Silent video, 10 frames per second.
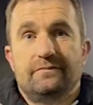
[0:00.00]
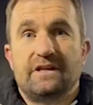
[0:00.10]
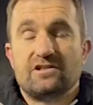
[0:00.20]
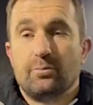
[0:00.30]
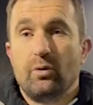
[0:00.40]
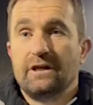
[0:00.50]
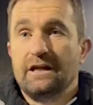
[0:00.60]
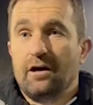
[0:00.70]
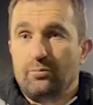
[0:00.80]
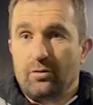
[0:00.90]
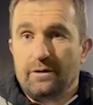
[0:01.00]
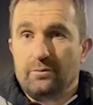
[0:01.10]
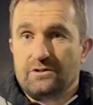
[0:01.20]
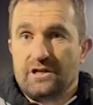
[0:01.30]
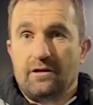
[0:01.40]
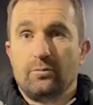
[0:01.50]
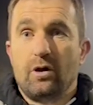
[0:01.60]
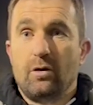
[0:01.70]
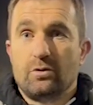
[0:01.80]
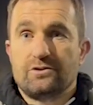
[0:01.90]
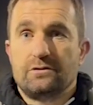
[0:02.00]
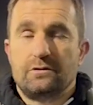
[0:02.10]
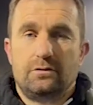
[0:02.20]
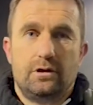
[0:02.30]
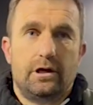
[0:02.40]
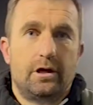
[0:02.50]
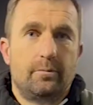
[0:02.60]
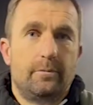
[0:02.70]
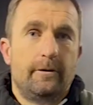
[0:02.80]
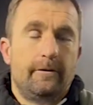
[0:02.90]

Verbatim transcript: Disappointingly, I probably would say I'm, I was not um,